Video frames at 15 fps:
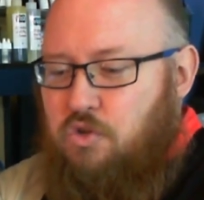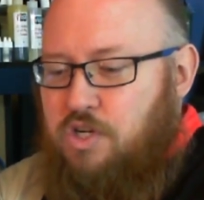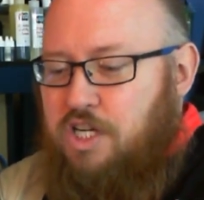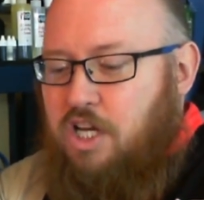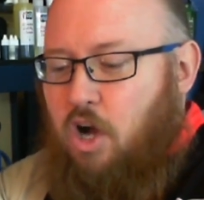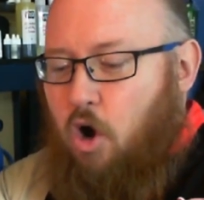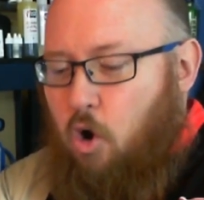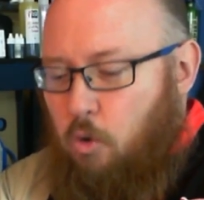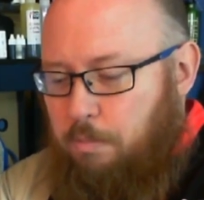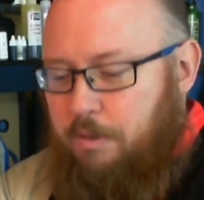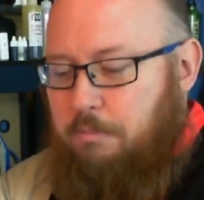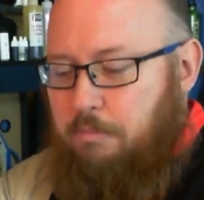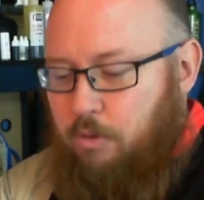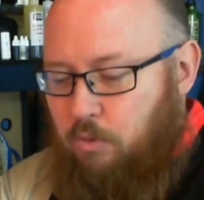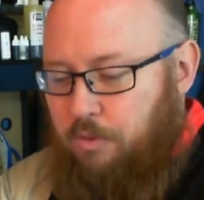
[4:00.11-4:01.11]
open
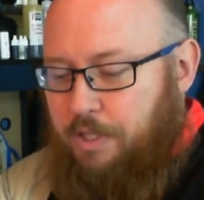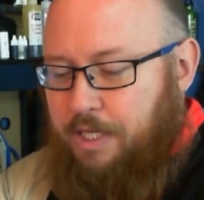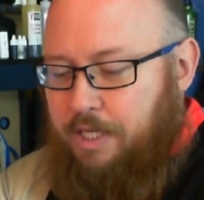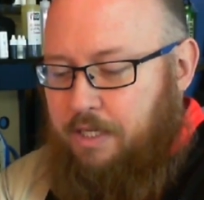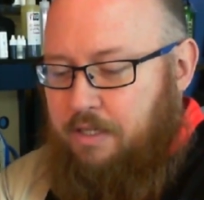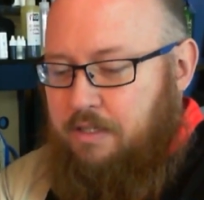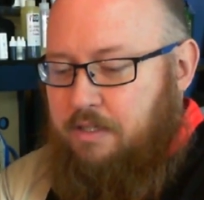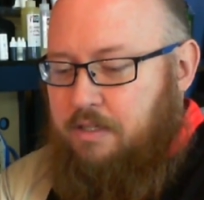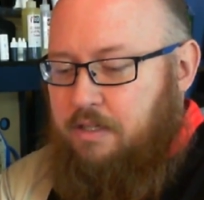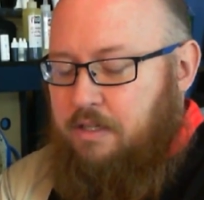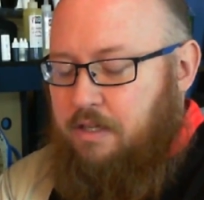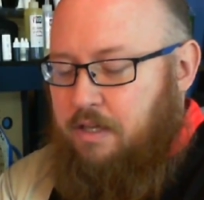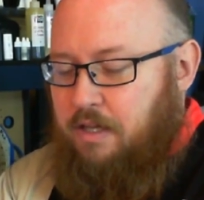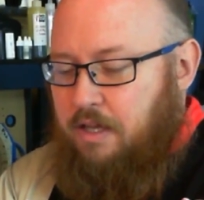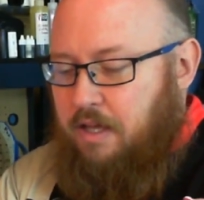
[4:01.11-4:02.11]
bowling.
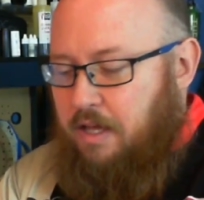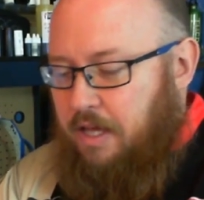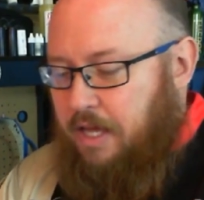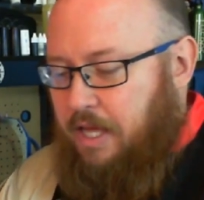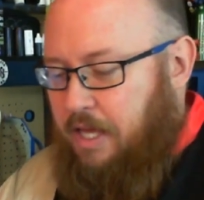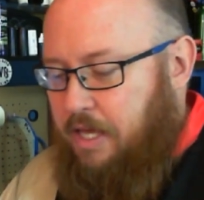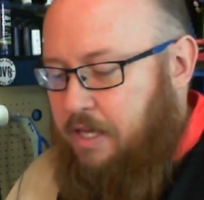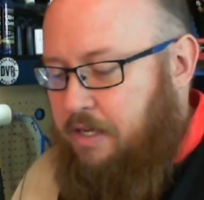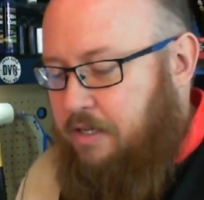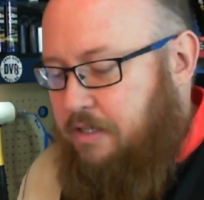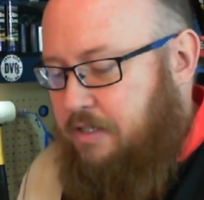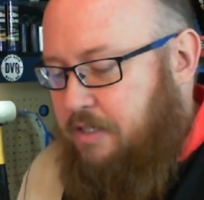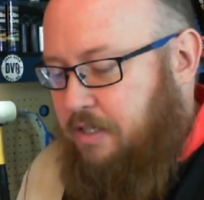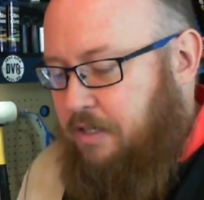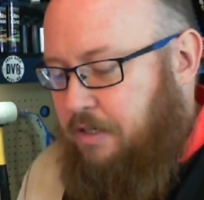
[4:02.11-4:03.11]
And
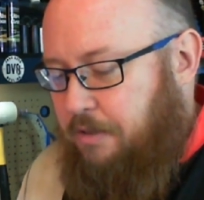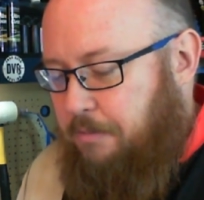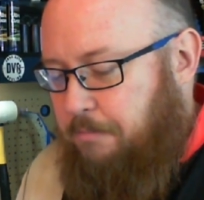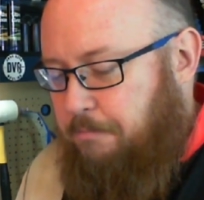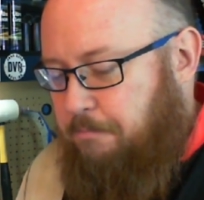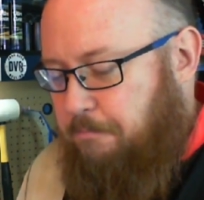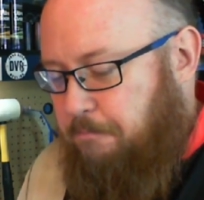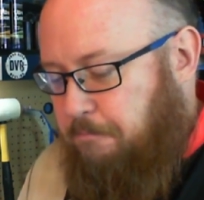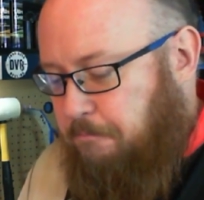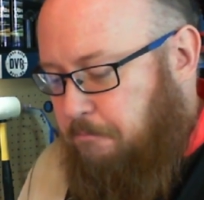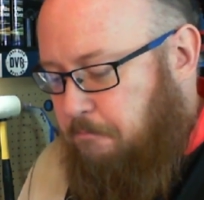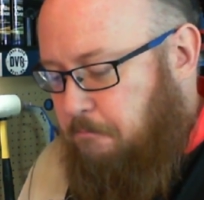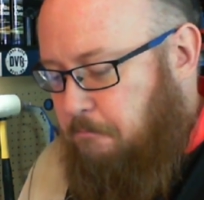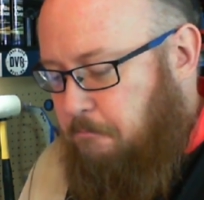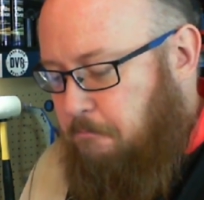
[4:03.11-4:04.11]

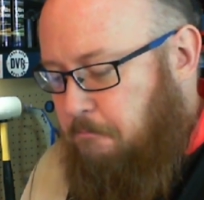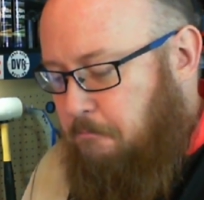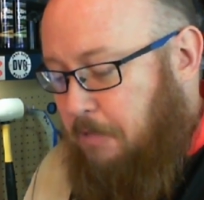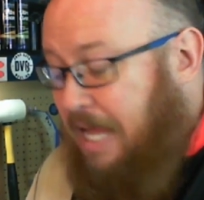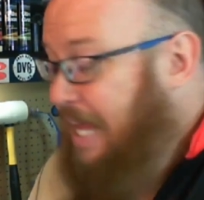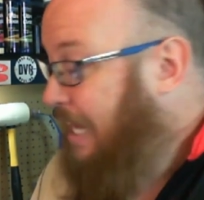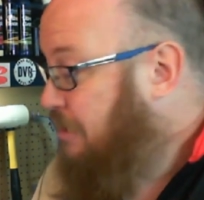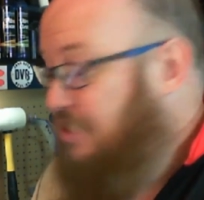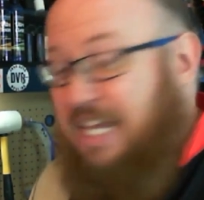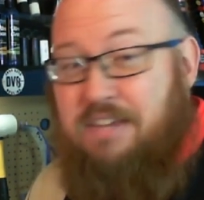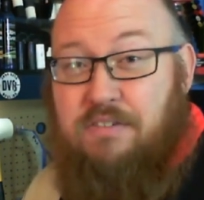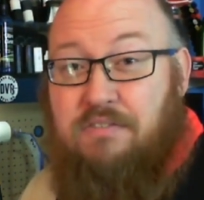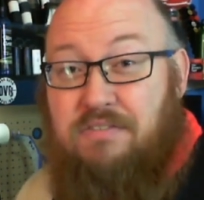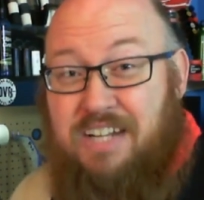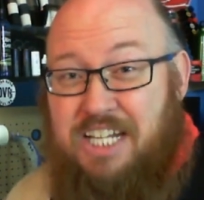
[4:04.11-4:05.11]
I actually have a
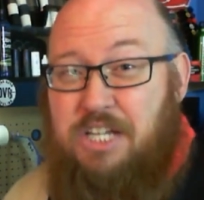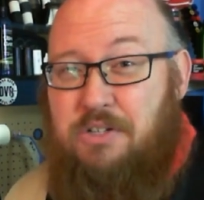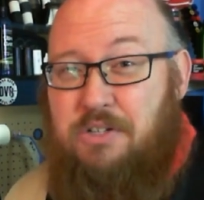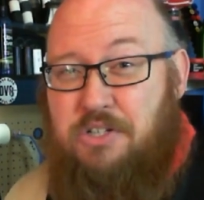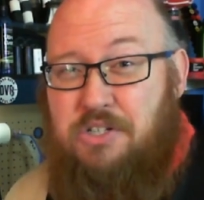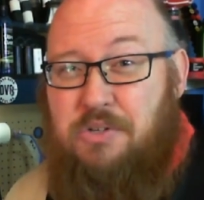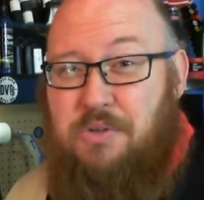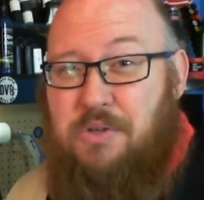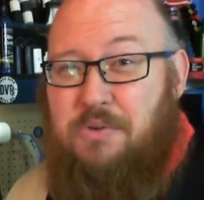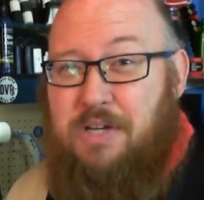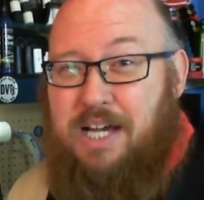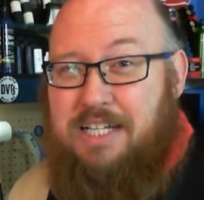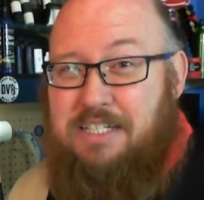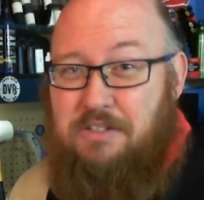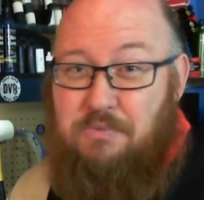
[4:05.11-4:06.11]
video to you
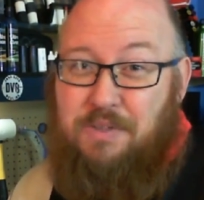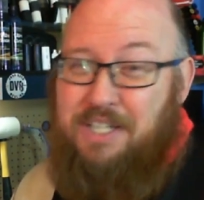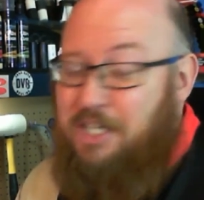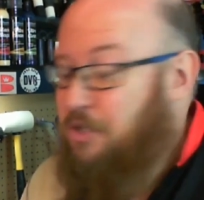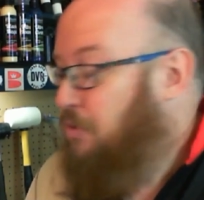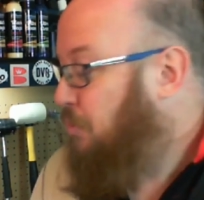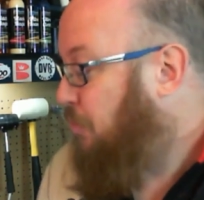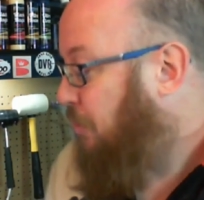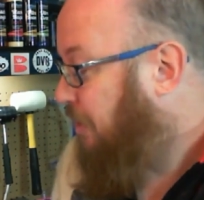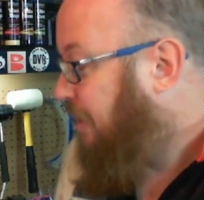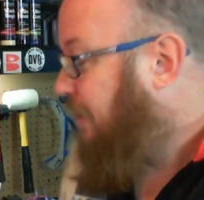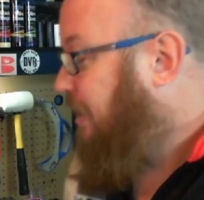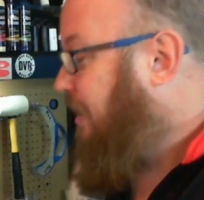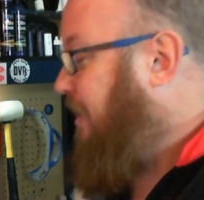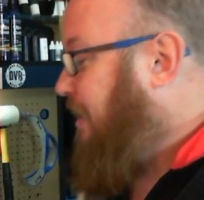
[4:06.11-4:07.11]
guys. It's really cool.
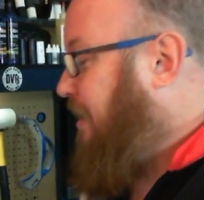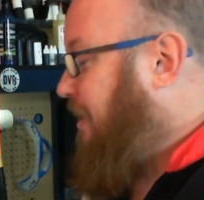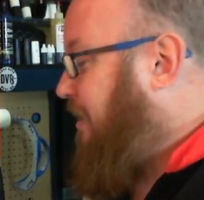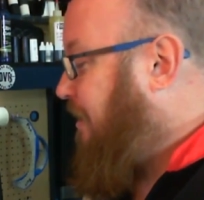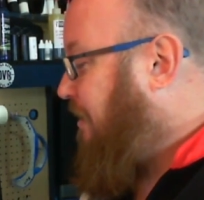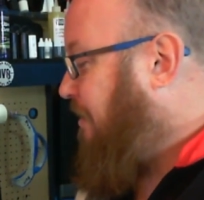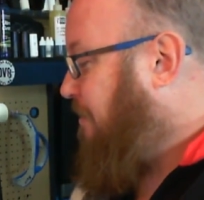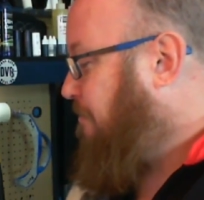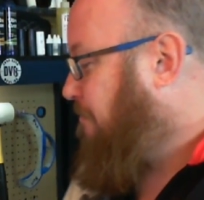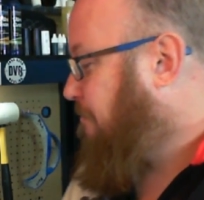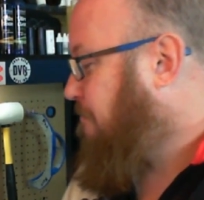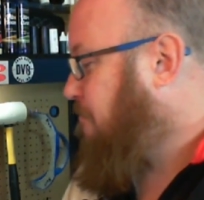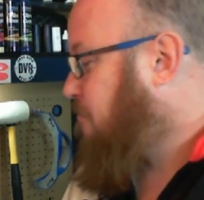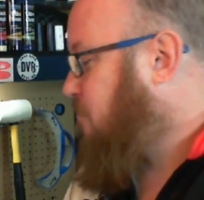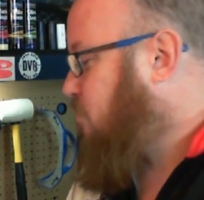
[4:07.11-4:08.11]

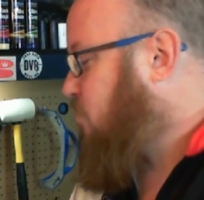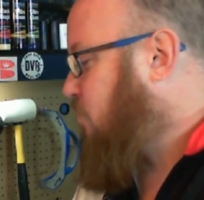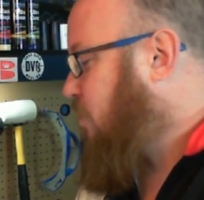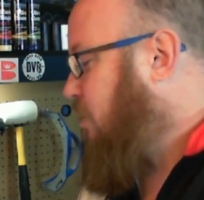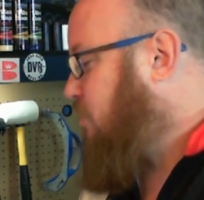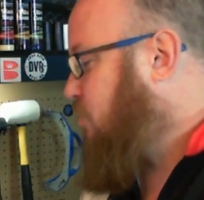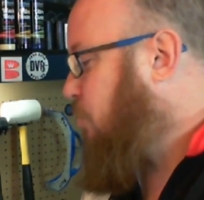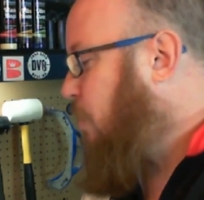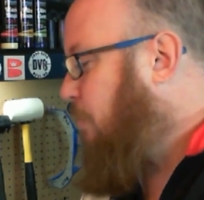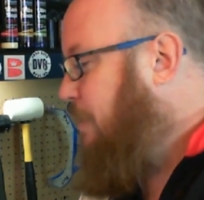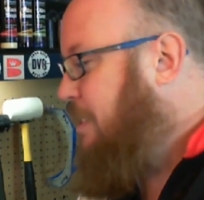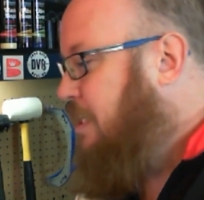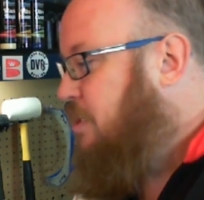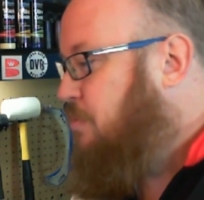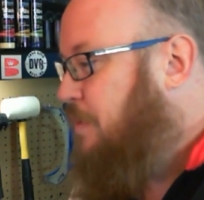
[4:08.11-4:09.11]
So what we
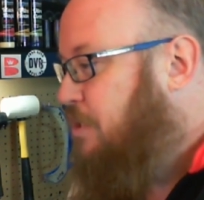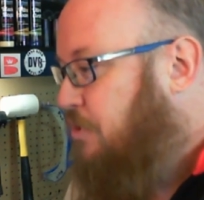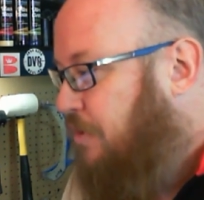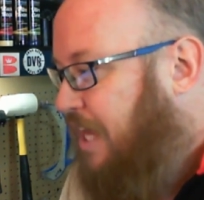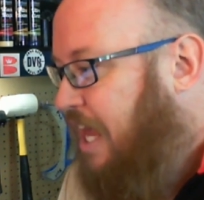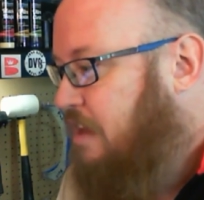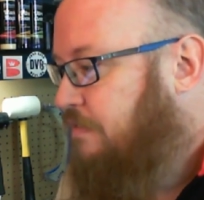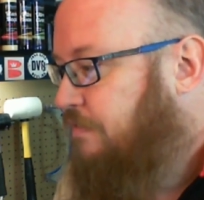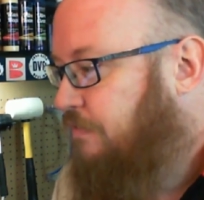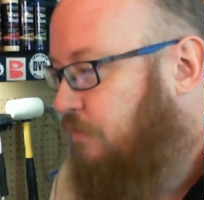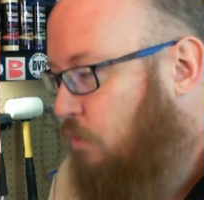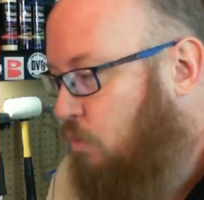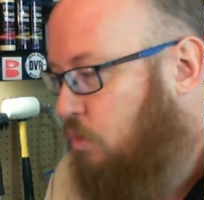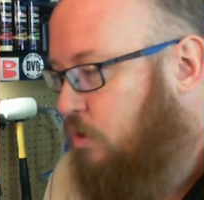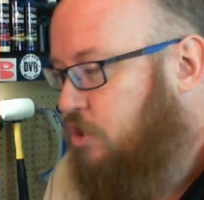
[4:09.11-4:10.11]
did is we took a
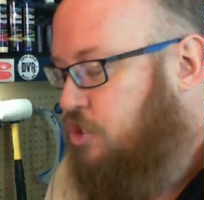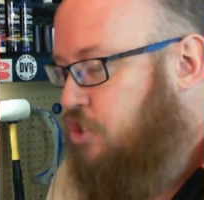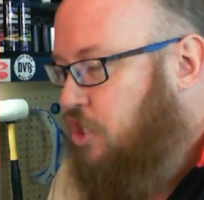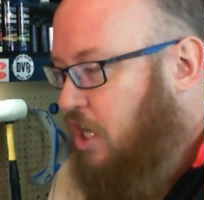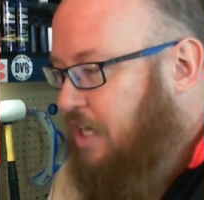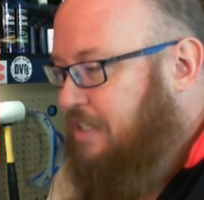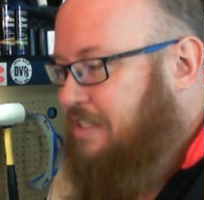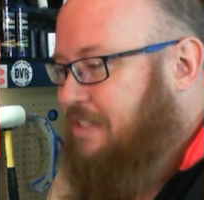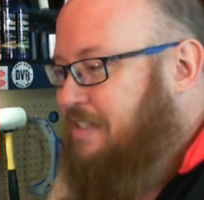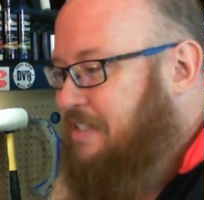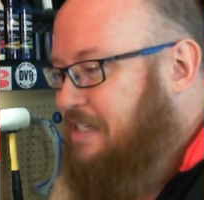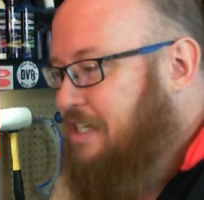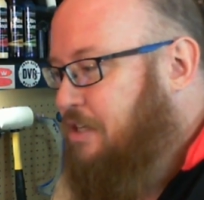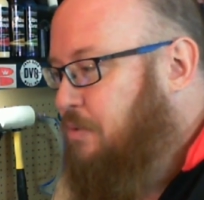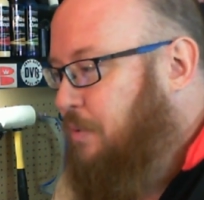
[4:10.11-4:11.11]
4-shot
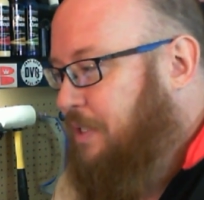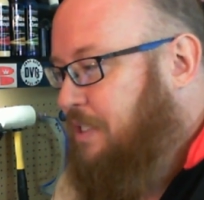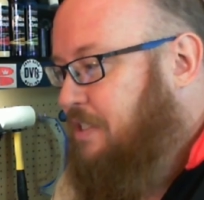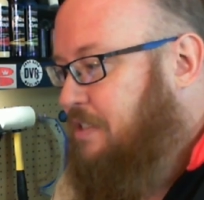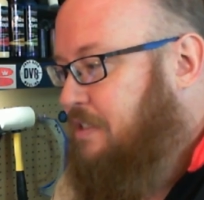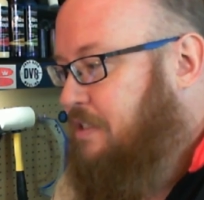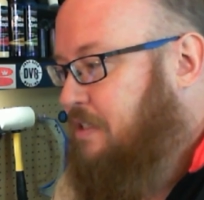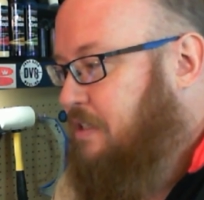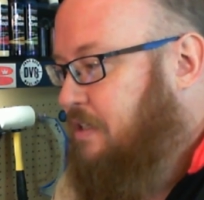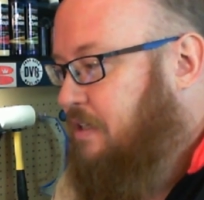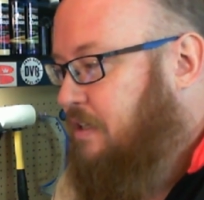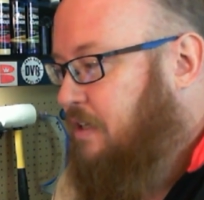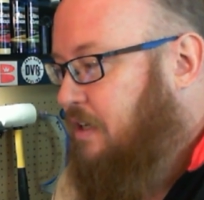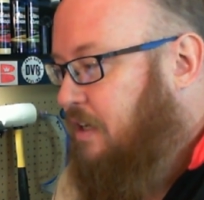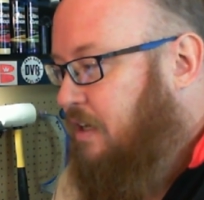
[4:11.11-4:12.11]
sequence
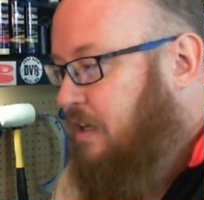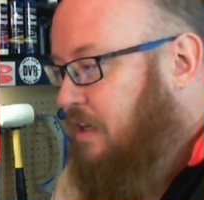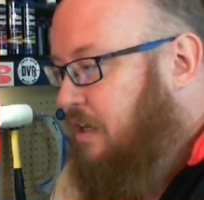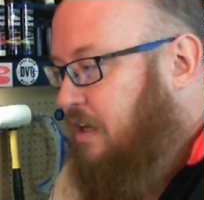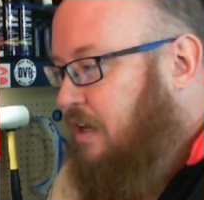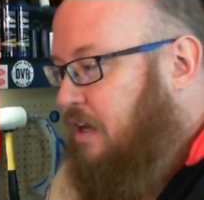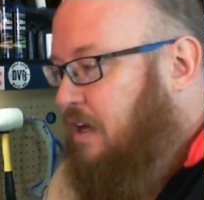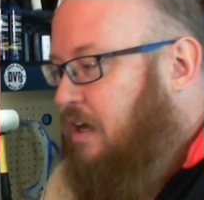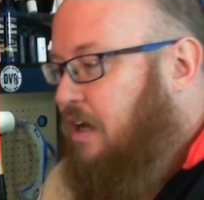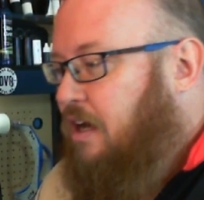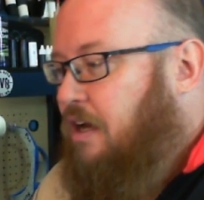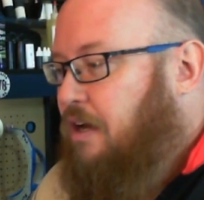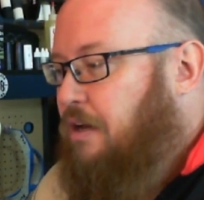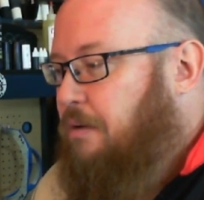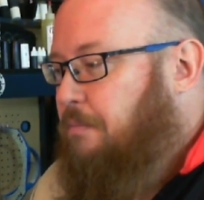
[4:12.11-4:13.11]

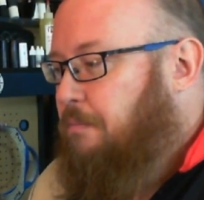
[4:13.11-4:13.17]
of